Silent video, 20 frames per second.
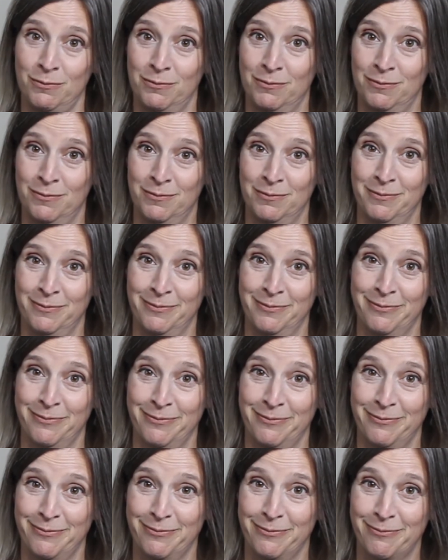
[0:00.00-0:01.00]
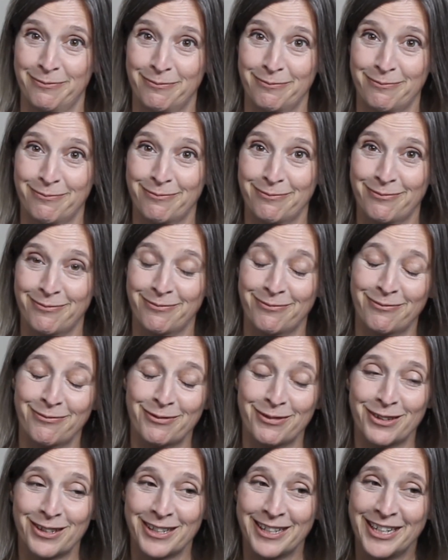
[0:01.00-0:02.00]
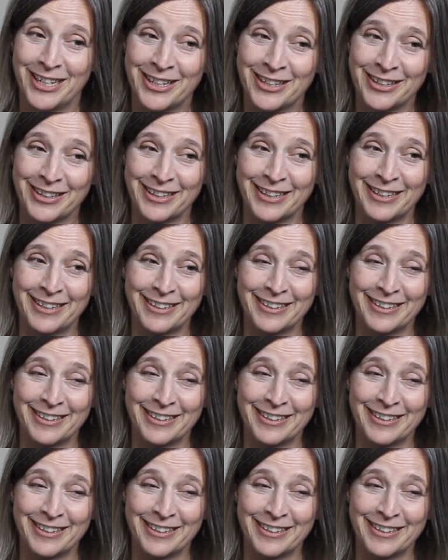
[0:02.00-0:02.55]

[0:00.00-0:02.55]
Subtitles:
This person isn't speaking.